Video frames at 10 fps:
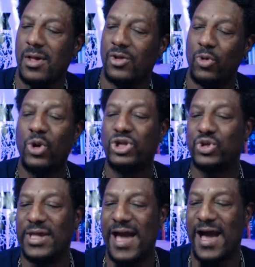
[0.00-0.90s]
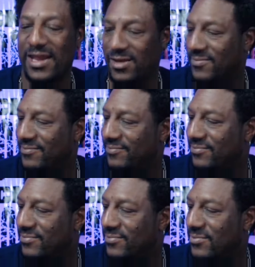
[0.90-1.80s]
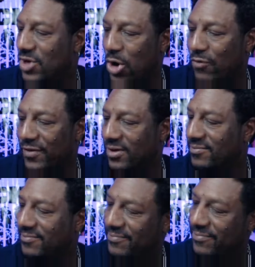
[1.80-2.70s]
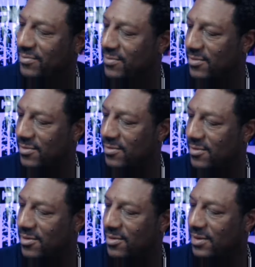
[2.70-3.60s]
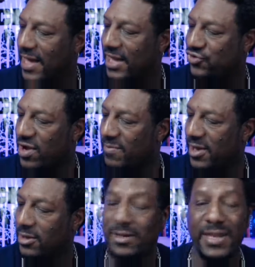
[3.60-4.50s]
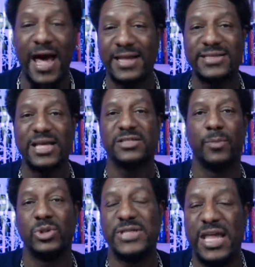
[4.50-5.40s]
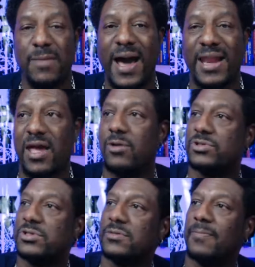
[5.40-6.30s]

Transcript: Rudy Giuliani, COVID. Got treatment, not accessible to anybody else.